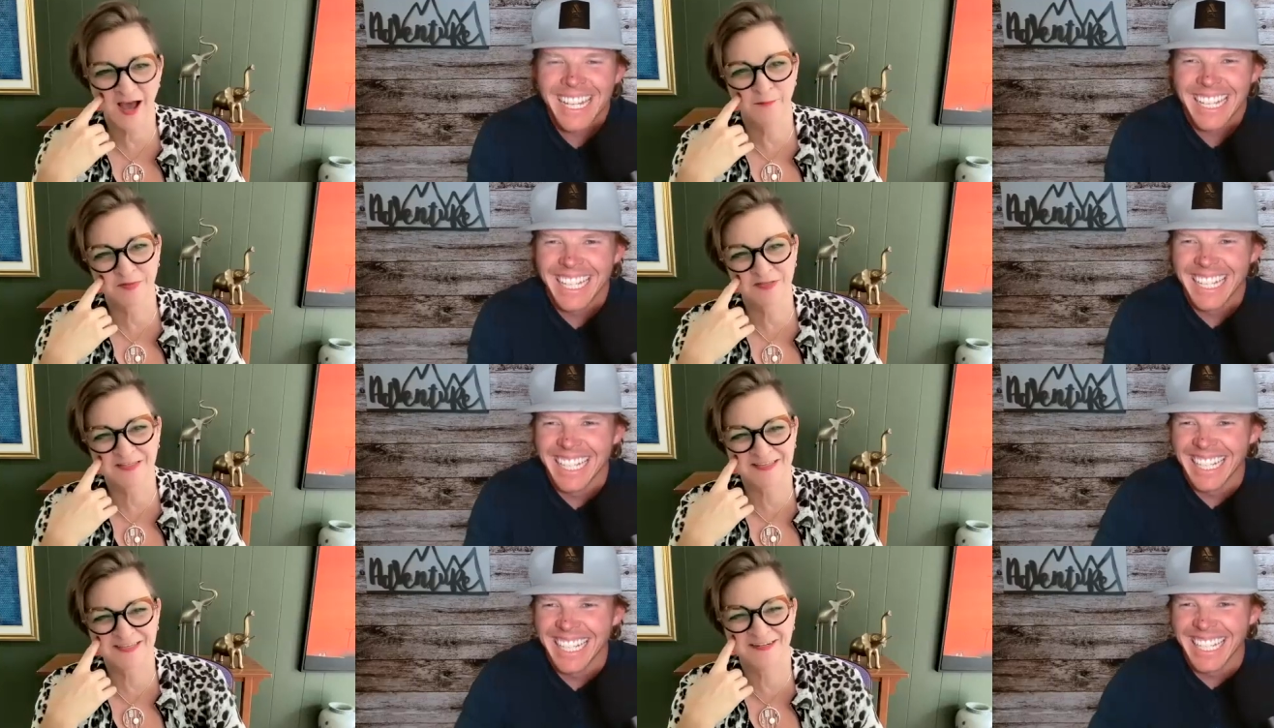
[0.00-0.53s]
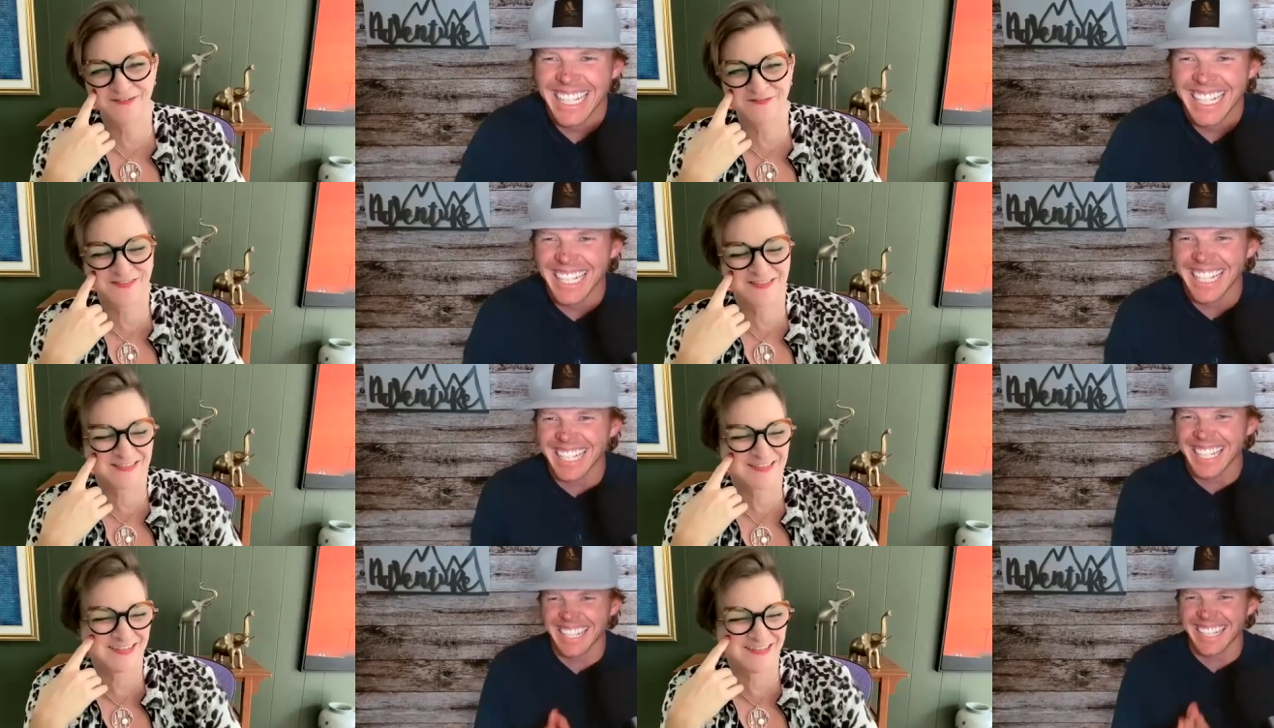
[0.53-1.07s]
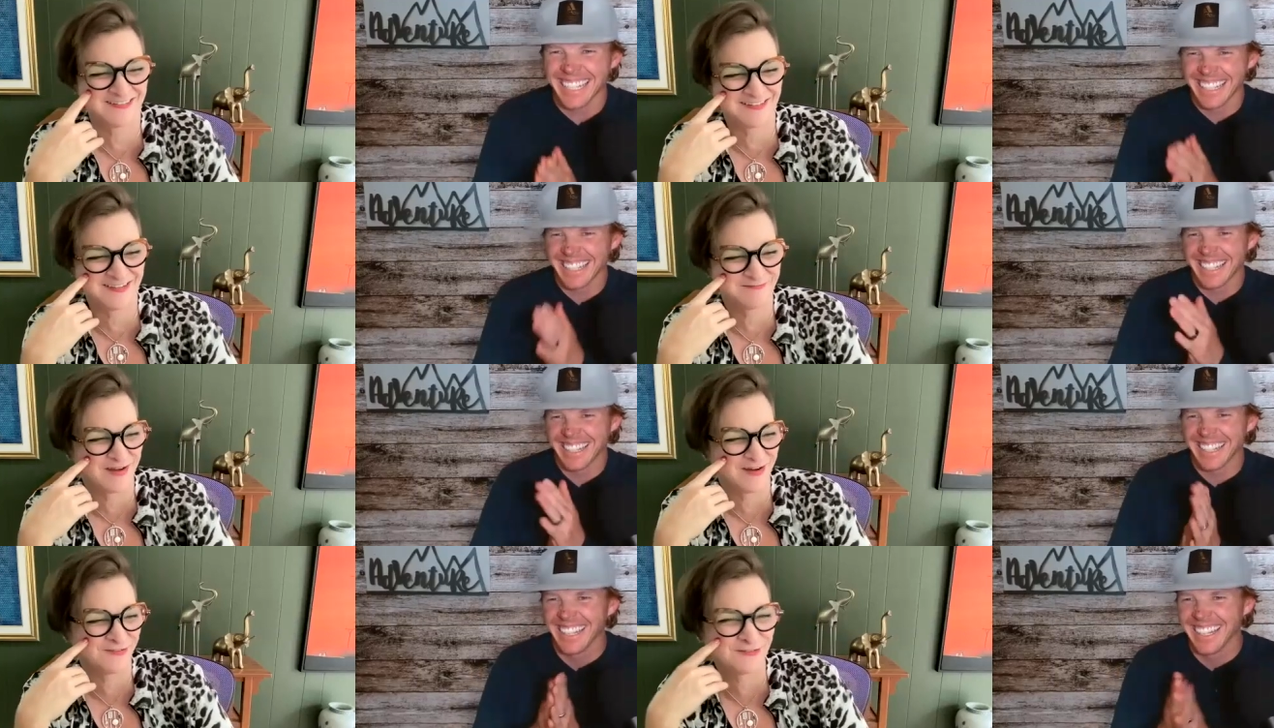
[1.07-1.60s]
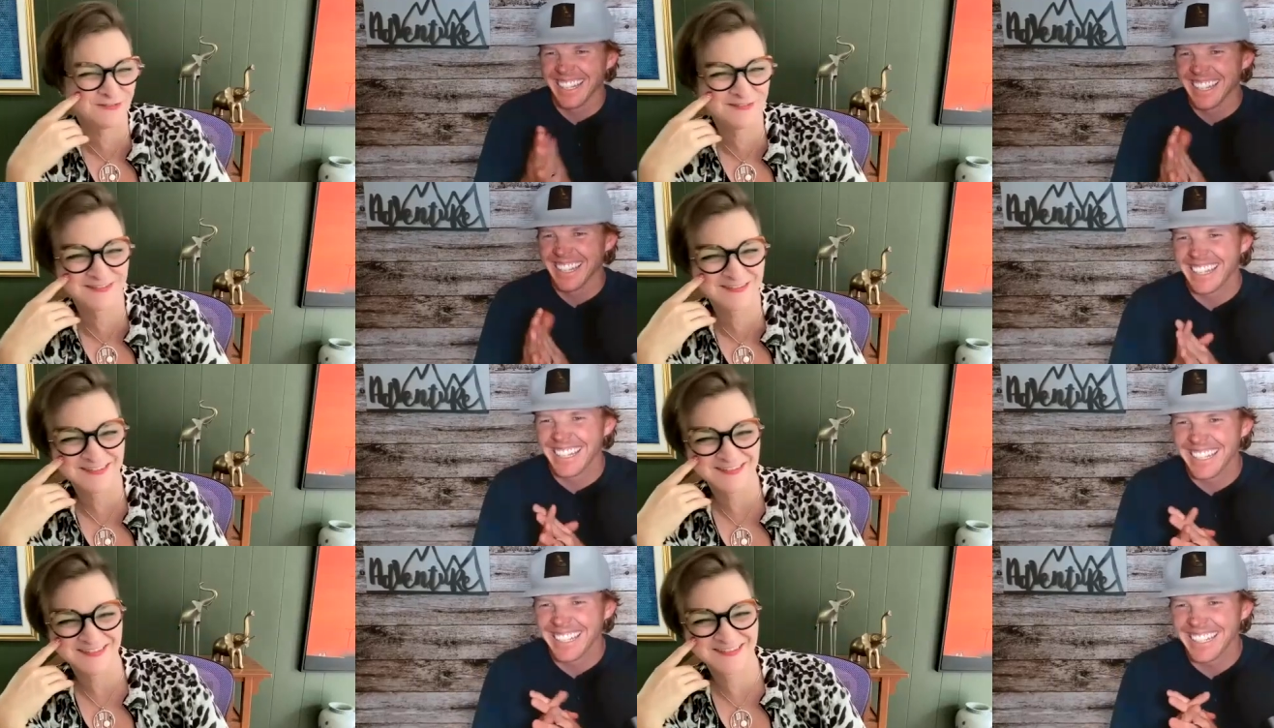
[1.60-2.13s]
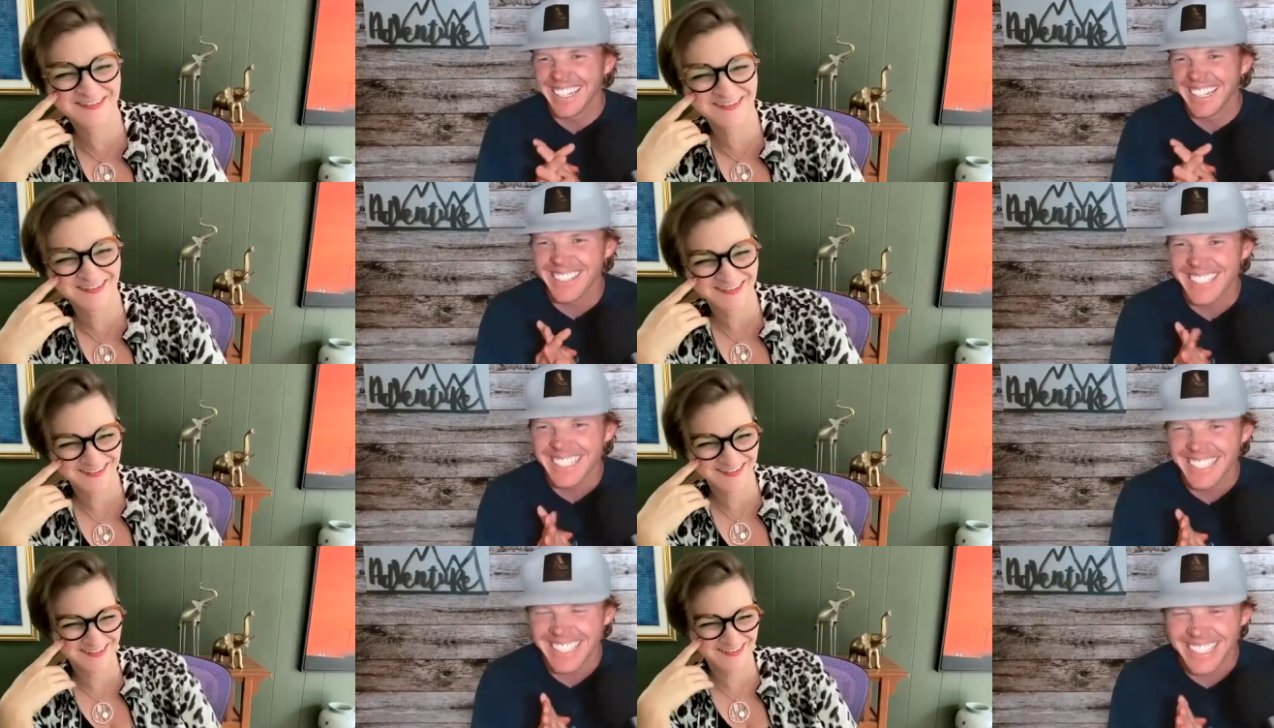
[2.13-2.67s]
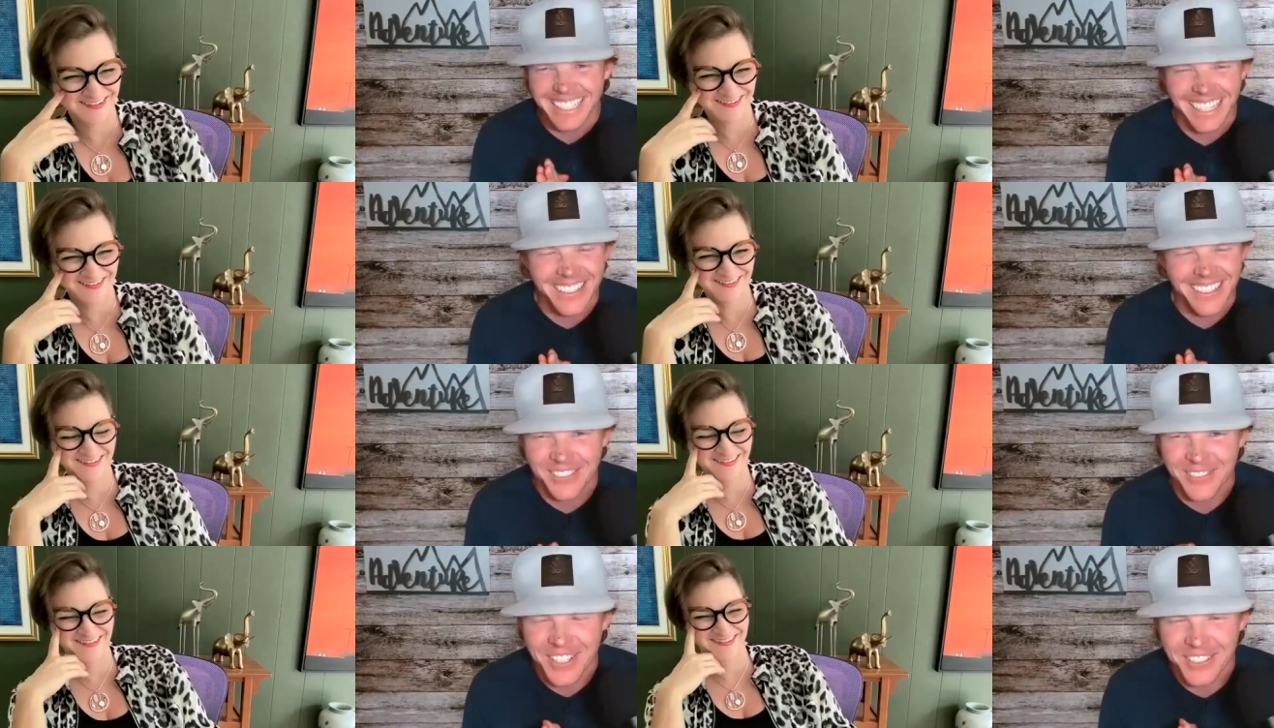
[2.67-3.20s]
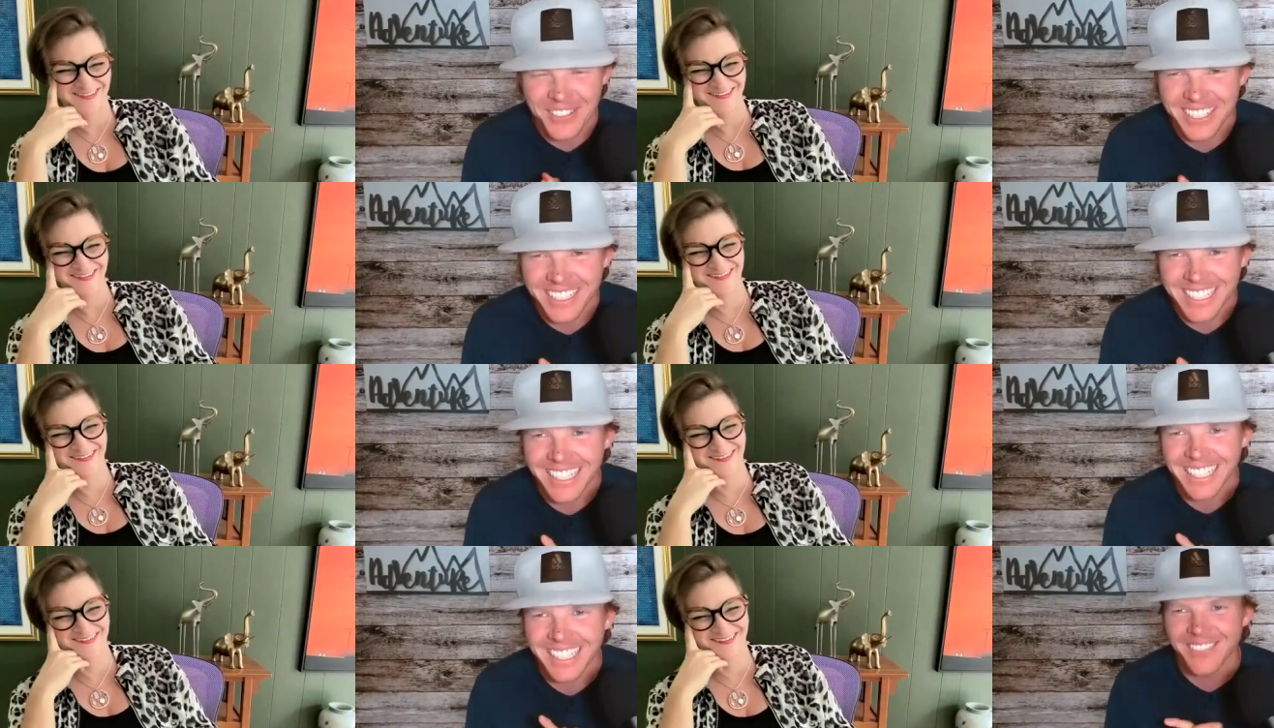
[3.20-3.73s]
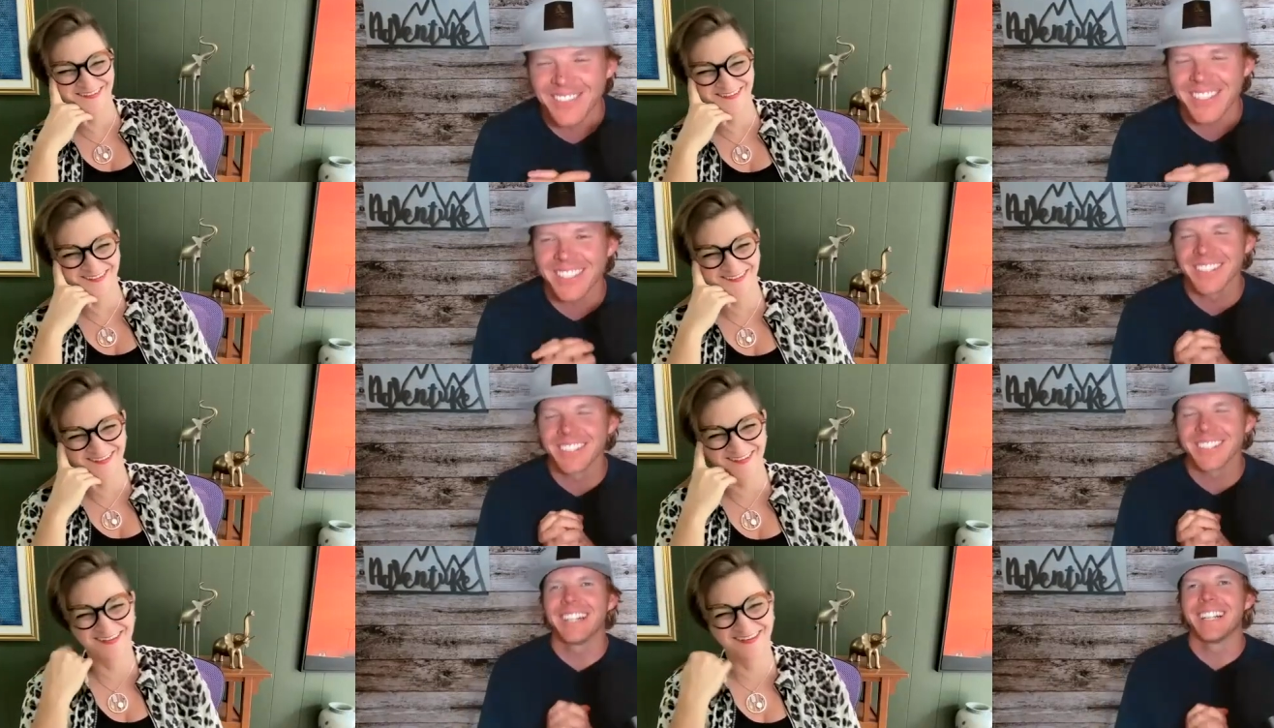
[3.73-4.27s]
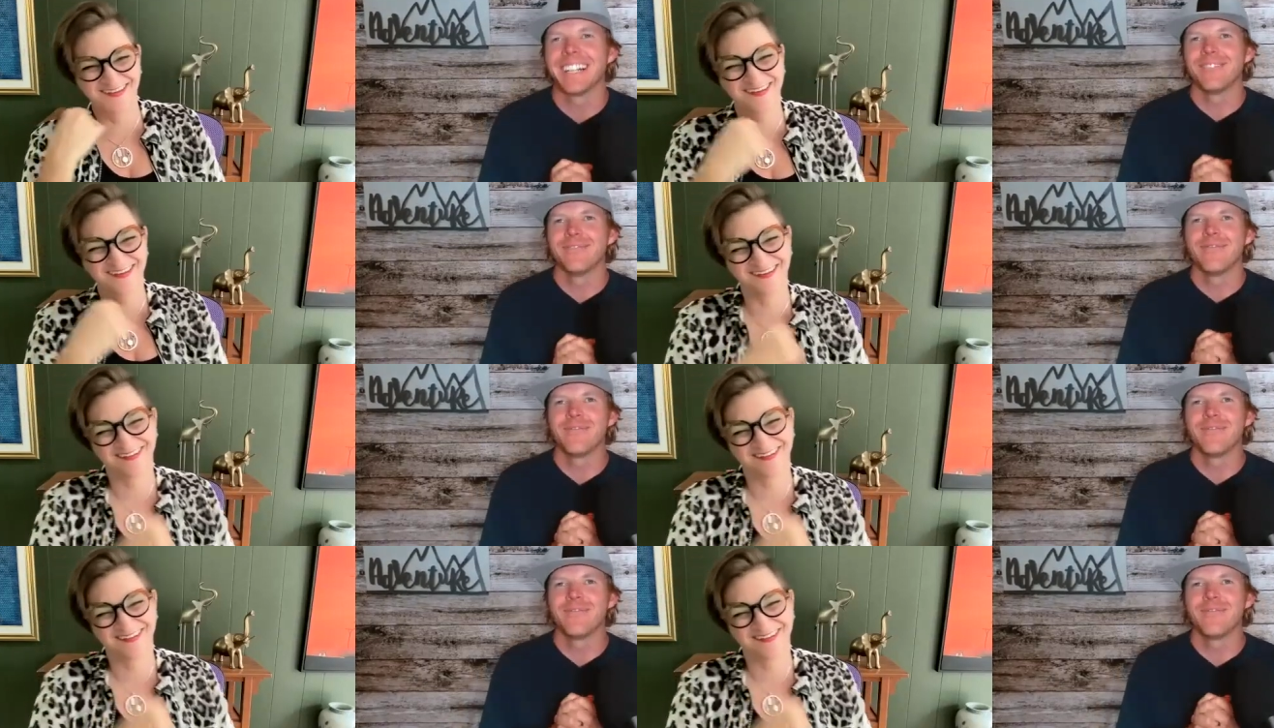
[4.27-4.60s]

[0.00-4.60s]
Speaker 1: opposite of scaling mountains
Speaker 2: yeah well, that was a perfect tee up so um